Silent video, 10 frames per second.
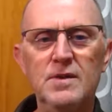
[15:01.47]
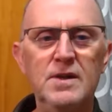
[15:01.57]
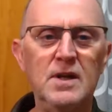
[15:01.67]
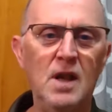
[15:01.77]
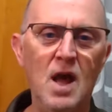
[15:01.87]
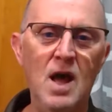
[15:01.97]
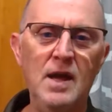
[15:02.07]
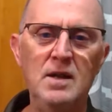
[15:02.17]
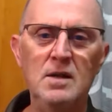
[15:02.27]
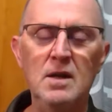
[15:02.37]
the
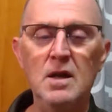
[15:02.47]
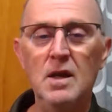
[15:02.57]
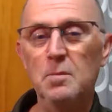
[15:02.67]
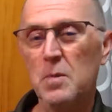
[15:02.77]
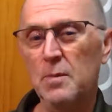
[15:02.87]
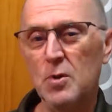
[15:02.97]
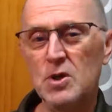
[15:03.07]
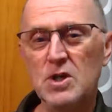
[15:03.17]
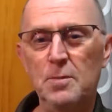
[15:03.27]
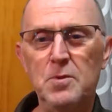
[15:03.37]
decline in, in
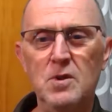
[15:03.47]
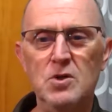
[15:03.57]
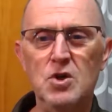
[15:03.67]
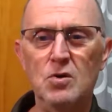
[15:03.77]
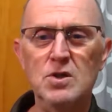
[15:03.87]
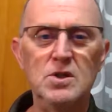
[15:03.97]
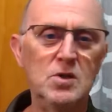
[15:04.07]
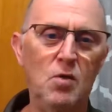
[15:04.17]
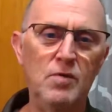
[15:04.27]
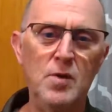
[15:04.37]
memberships in churches
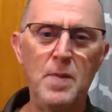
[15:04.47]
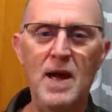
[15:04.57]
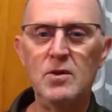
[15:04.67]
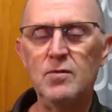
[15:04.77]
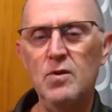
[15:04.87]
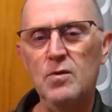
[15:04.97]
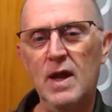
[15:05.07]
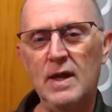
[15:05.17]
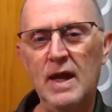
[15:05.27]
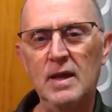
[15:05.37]
over the past few
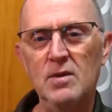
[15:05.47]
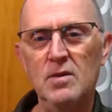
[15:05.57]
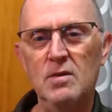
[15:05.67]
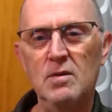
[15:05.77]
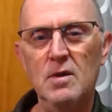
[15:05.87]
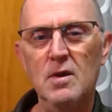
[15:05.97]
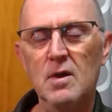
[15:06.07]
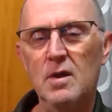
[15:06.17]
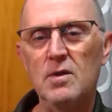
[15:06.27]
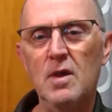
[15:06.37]
decades and,
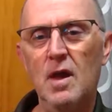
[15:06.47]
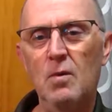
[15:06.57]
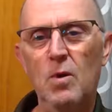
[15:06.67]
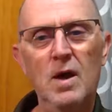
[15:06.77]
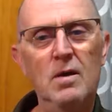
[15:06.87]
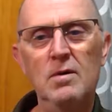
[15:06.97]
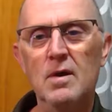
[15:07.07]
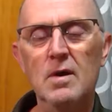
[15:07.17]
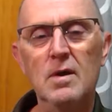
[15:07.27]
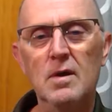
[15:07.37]
and say, well,
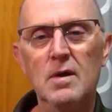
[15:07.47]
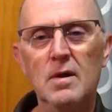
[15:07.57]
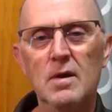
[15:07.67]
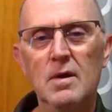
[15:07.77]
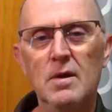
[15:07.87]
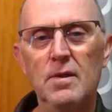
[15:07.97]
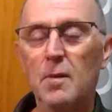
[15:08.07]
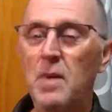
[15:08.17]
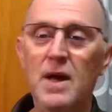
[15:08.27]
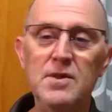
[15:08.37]
the
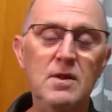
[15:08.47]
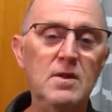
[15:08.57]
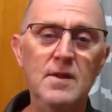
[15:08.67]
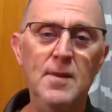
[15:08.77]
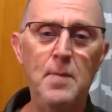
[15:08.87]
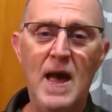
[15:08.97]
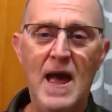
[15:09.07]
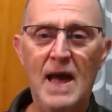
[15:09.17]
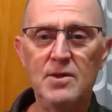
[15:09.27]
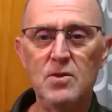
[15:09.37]
best is in the
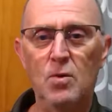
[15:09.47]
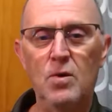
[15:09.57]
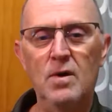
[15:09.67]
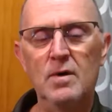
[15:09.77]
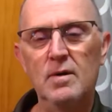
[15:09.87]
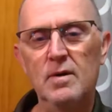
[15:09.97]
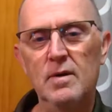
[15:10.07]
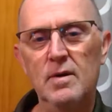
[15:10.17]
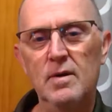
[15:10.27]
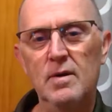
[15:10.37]
past, or,
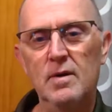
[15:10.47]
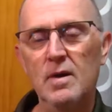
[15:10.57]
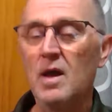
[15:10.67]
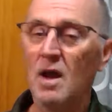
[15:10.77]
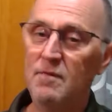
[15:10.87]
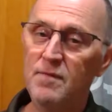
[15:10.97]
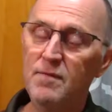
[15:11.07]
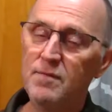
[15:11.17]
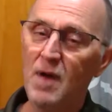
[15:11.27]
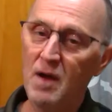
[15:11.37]
and I've,
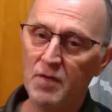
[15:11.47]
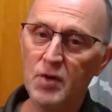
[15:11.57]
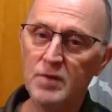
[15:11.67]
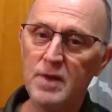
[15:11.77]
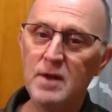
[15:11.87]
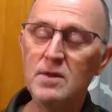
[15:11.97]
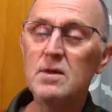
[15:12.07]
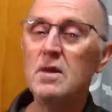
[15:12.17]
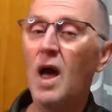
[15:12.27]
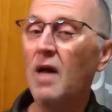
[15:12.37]
I've heard
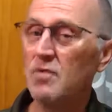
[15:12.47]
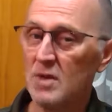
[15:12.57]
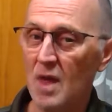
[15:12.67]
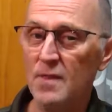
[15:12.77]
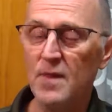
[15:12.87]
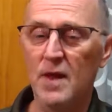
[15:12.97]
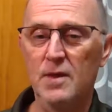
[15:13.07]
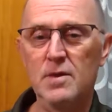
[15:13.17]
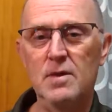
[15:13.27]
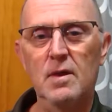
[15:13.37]
this, I've said
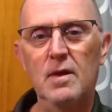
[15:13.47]
this.